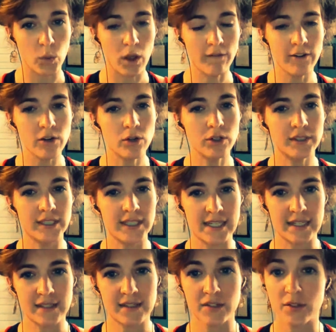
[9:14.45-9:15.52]
His
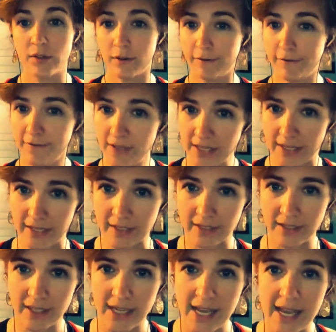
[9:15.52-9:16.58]
12-year-old niece,
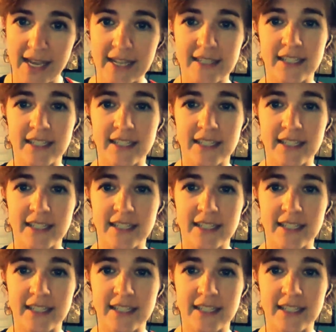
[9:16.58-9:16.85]
Sophia,